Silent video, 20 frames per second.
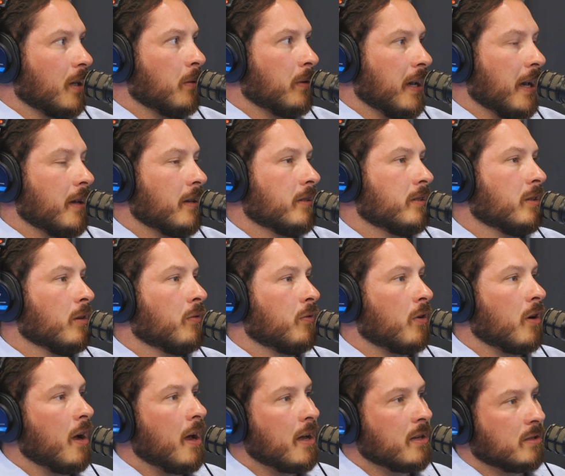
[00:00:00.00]
Okay. So
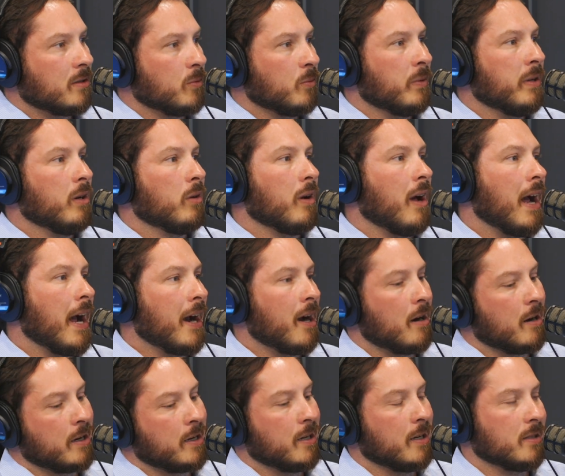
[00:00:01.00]
for us, we don't
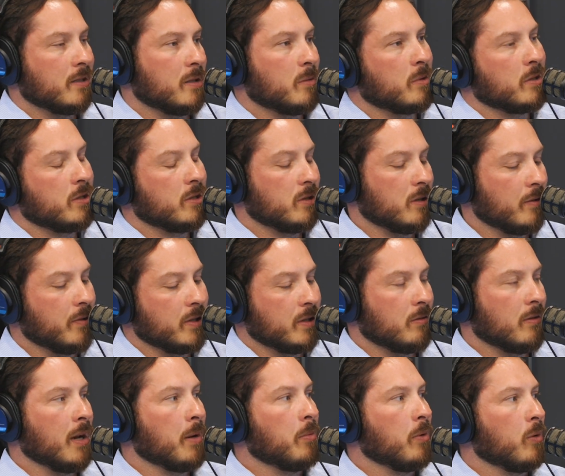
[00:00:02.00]
hire a customer
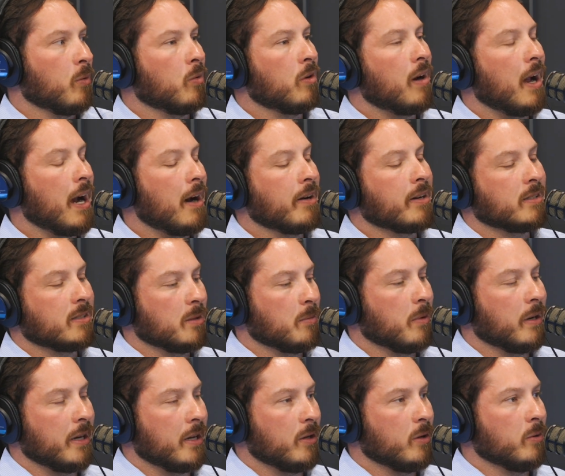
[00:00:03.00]
service rep. We're hiring
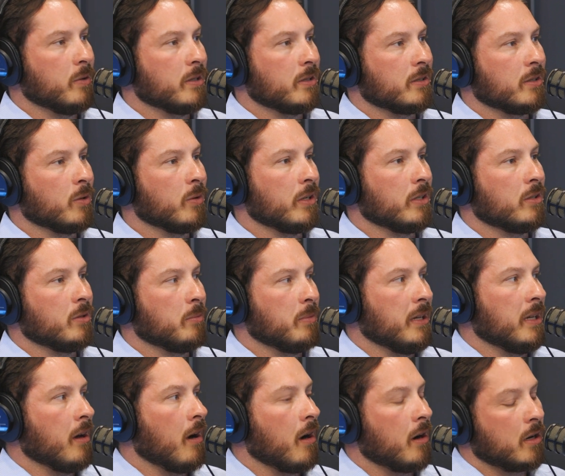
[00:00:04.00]
somebody who is going to
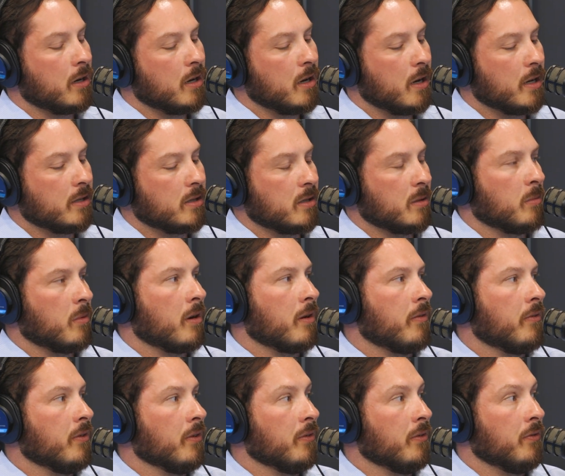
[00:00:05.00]
be our customer
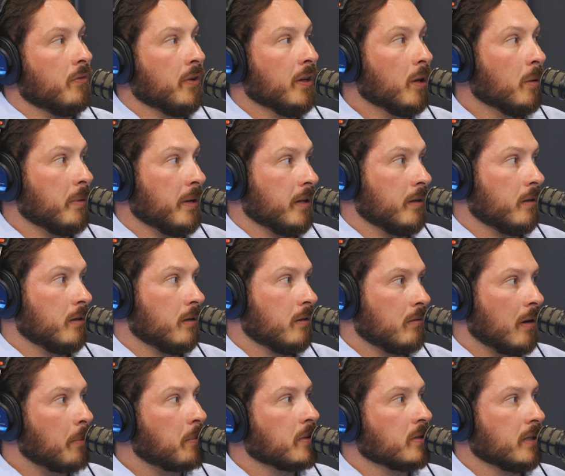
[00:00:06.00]
fulfillment
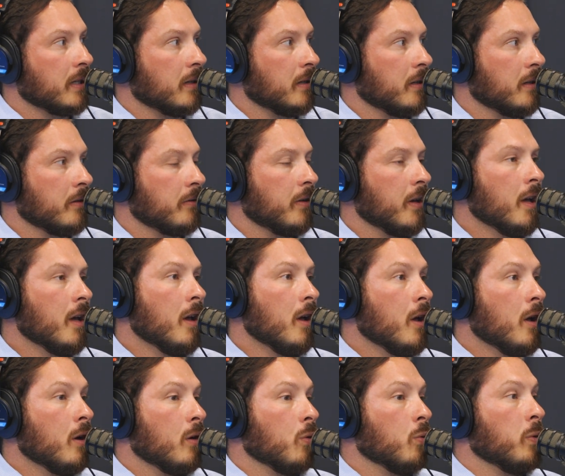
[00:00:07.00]

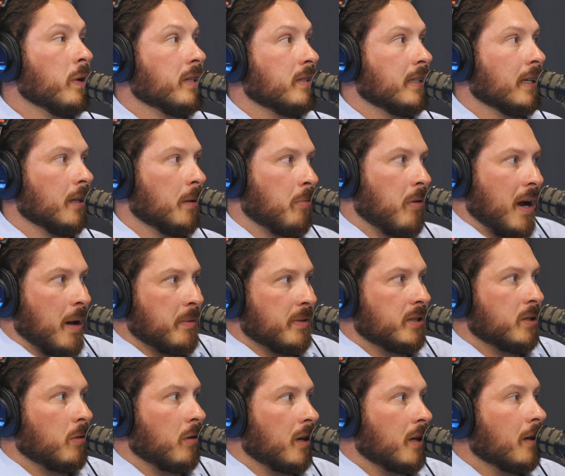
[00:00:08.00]
representative. We sell a
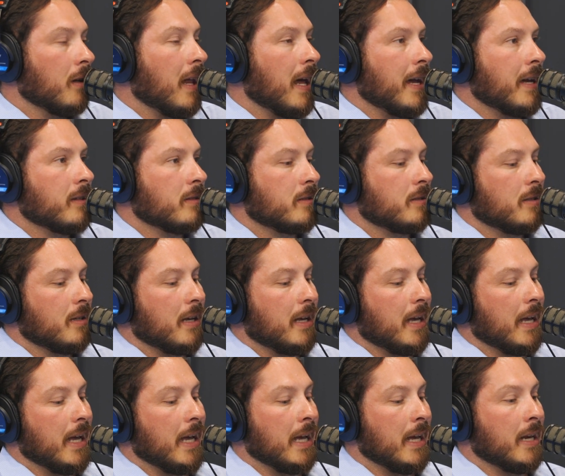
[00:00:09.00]
promise to our clients,
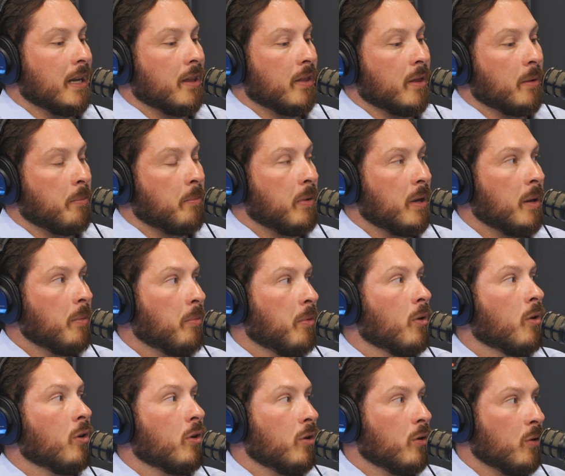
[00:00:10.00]
and the
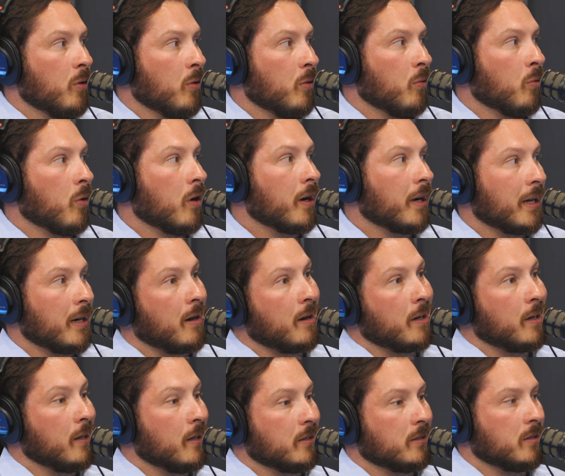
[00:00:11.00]
people who work in our
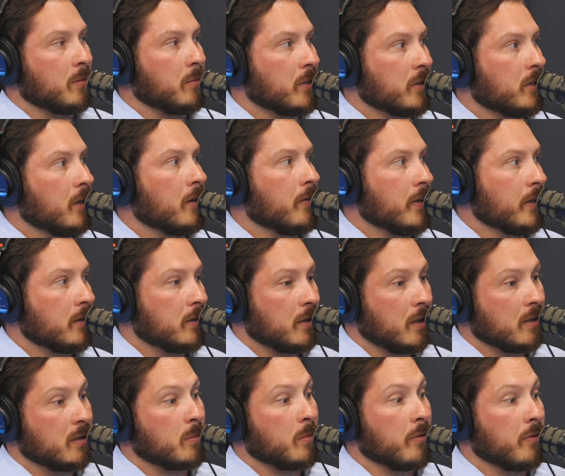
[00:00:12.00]
customer service,
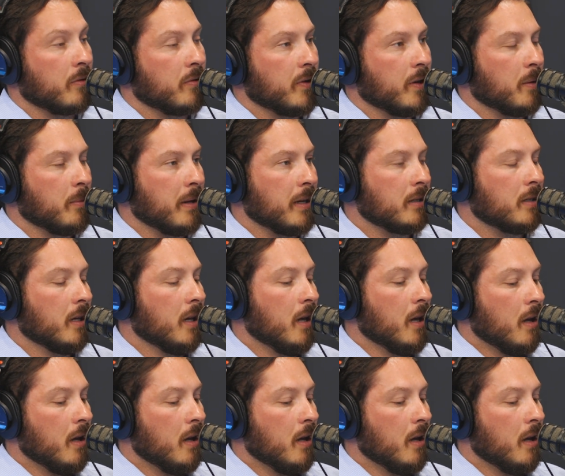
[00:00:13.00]
customer fulfillment,